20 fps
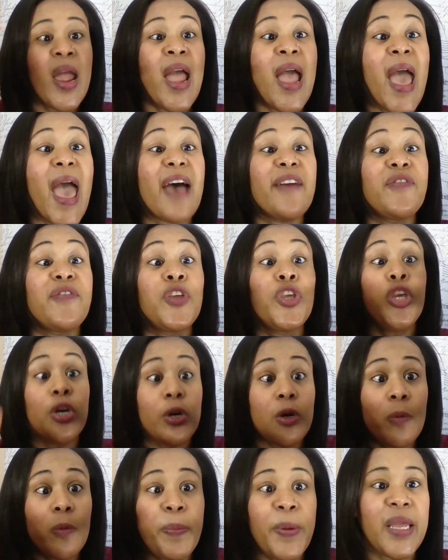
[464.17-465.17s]
Have
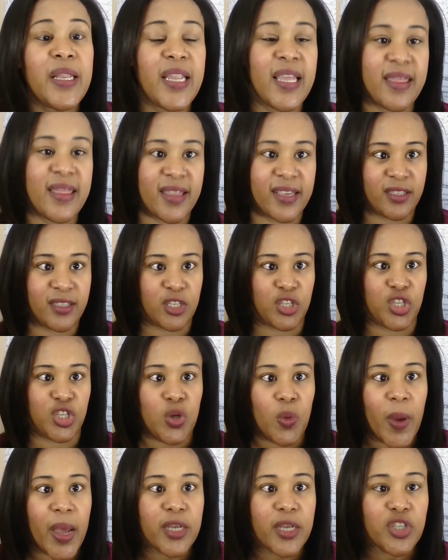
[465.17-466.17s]
you been in this
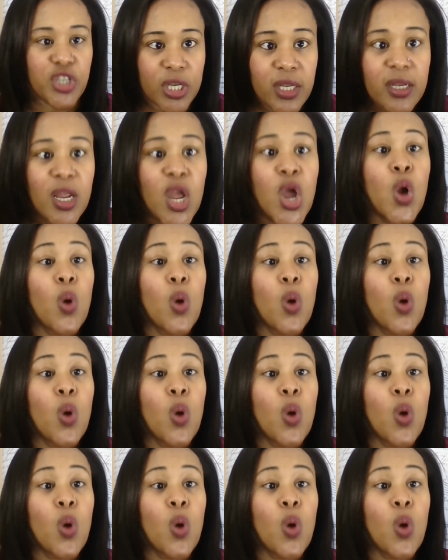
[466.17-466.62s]
situation